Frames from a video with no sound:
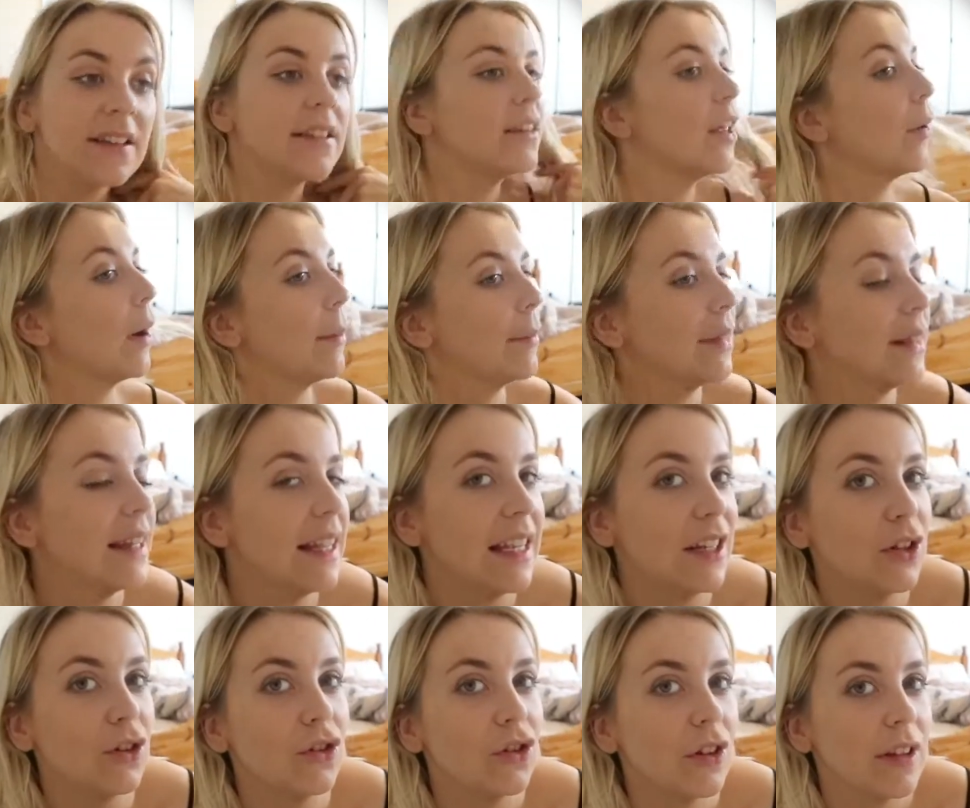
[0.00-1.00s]
So I'm
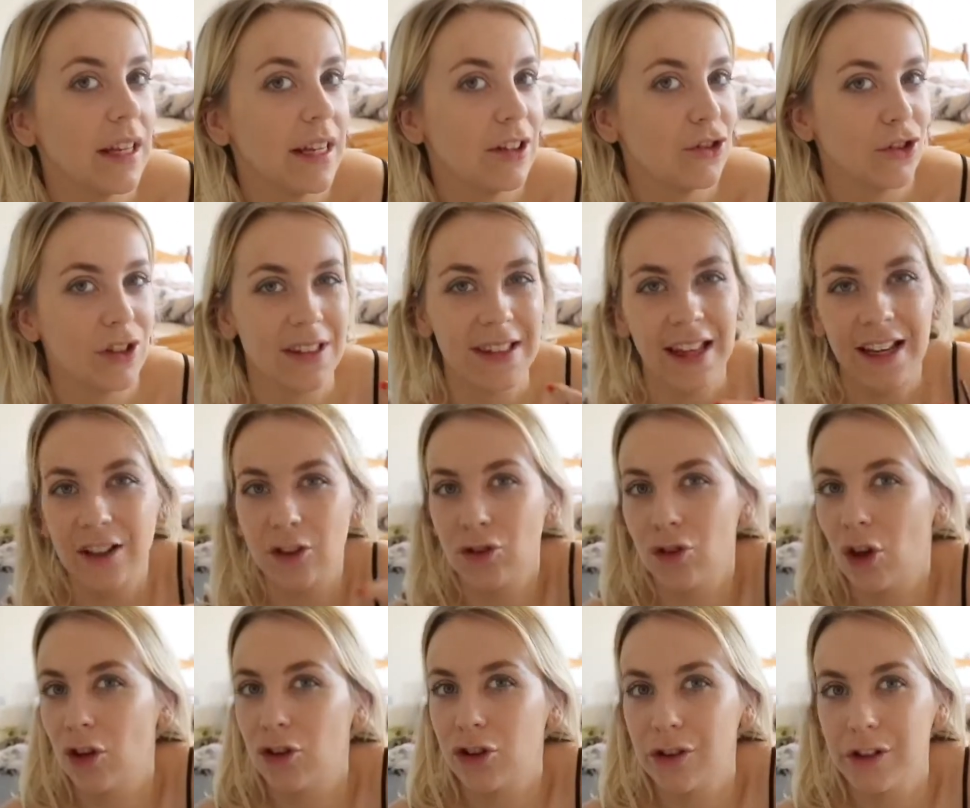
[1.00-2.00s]
literally just like
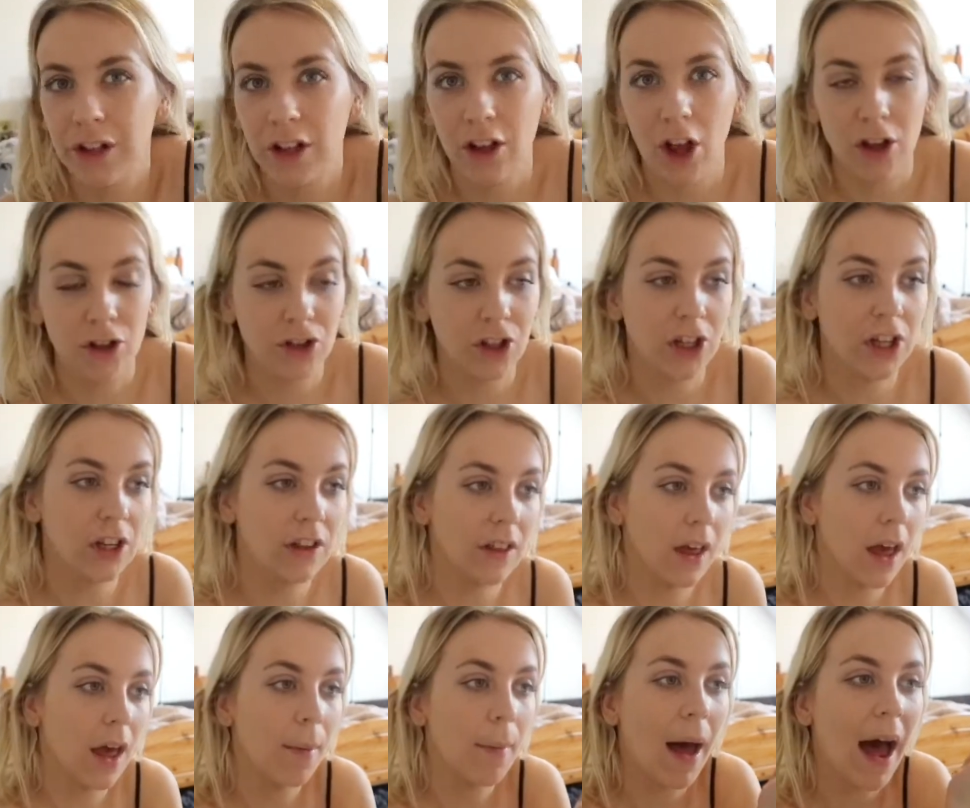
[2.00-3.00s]
not doing a lot to
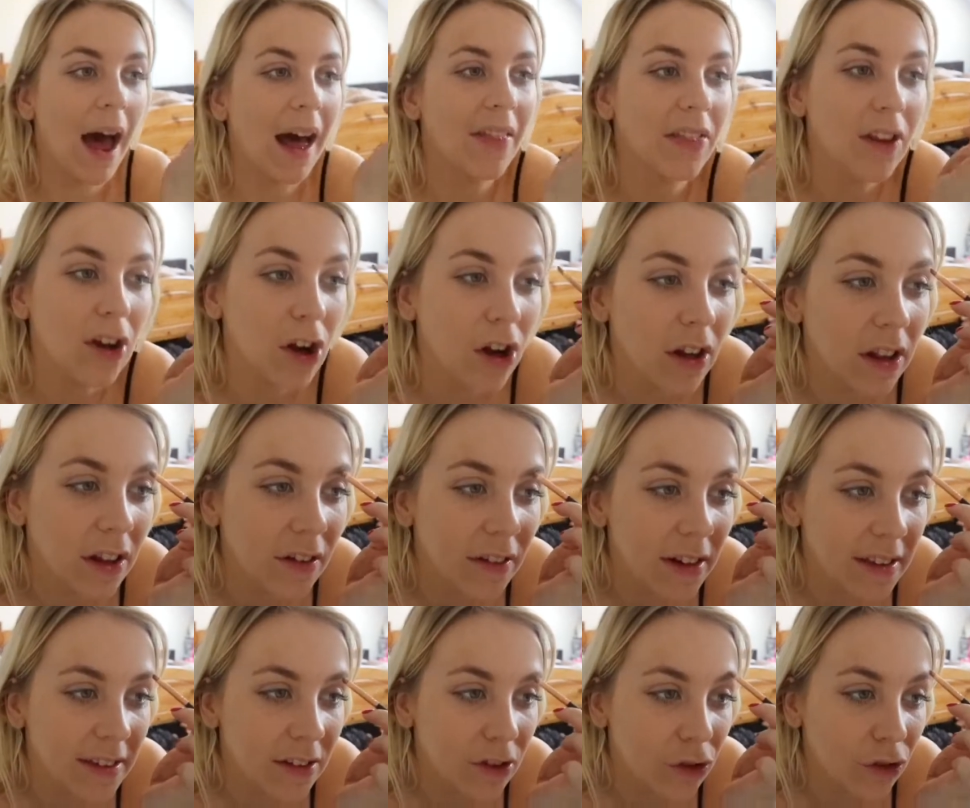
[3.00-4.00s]
them, and the colour
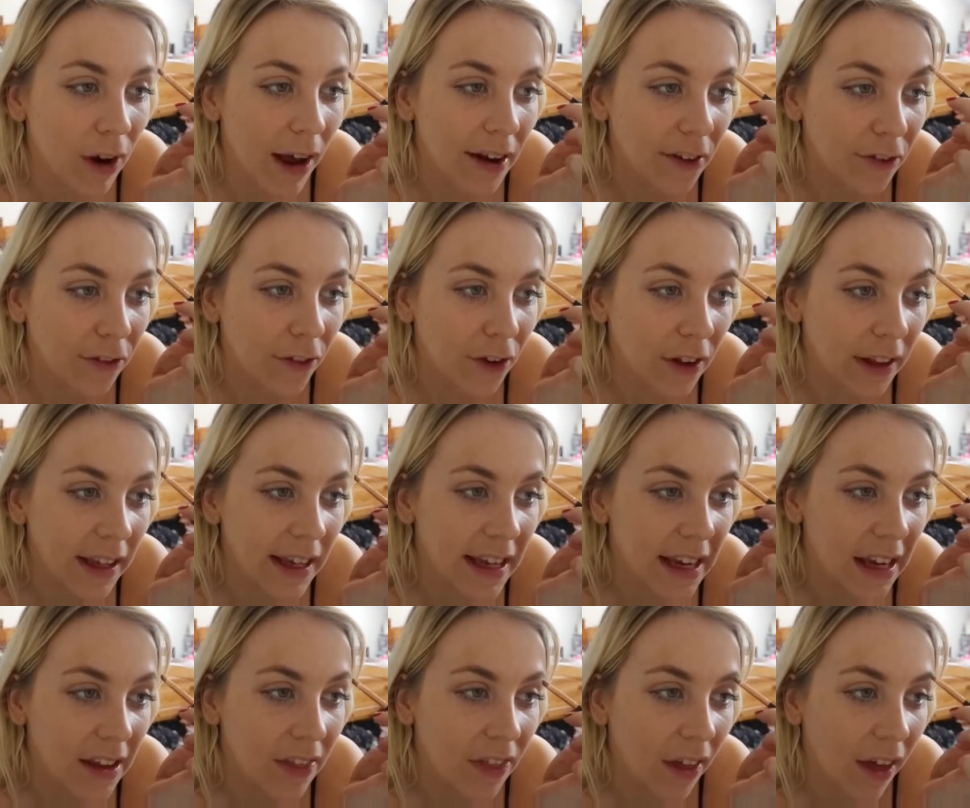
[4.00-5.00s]
isn't dreadful
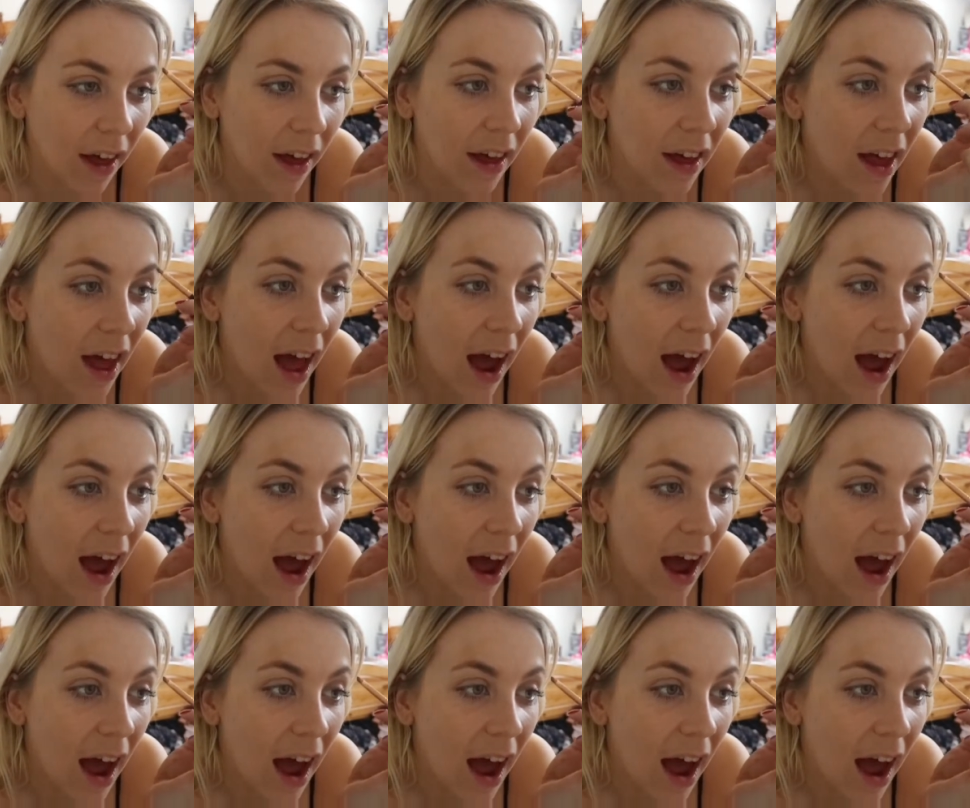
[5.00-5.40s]
either.